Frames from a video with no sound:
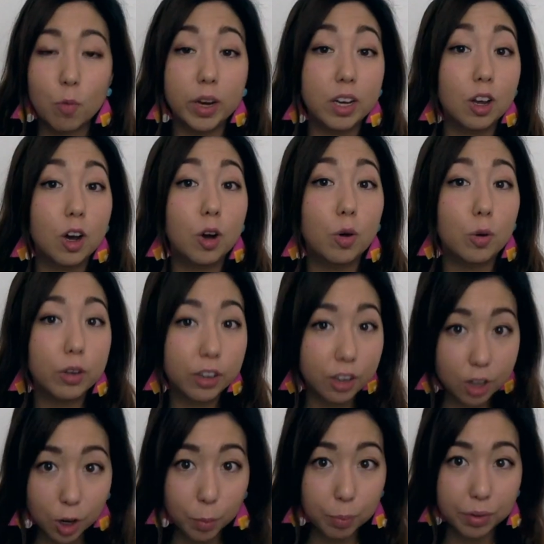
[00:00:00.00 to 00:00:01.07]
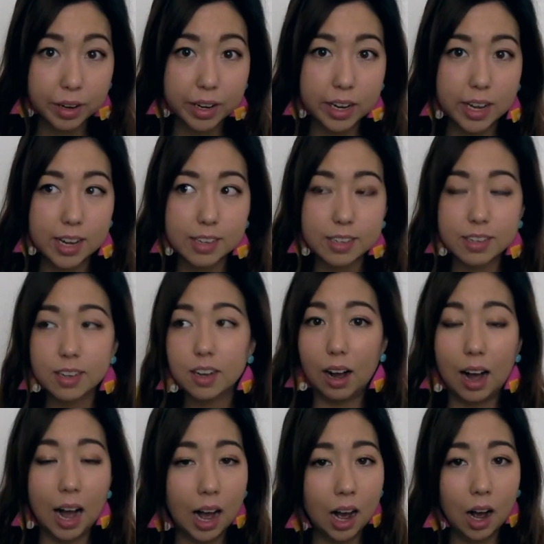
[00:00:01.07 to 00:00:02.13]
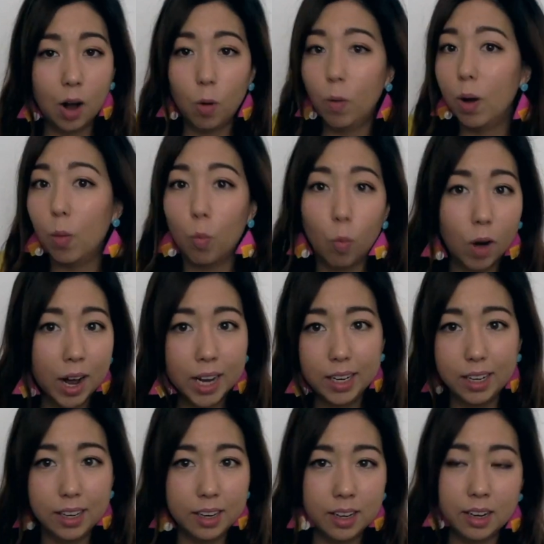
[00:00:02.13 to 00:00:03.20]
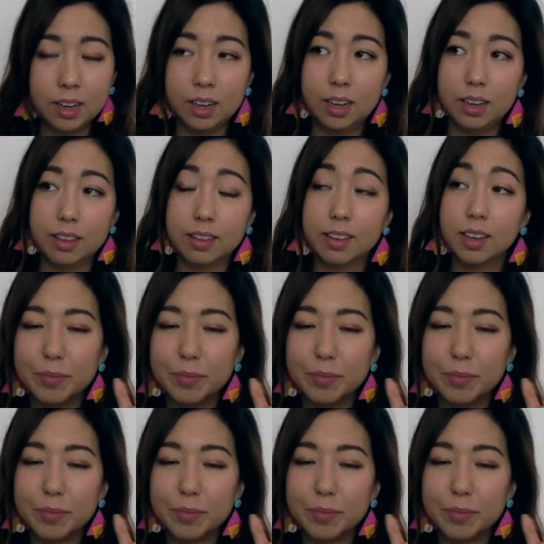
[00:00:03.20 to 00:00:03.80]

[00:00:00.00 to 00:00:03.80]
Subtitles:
We know who the culprit is, how and why he did it.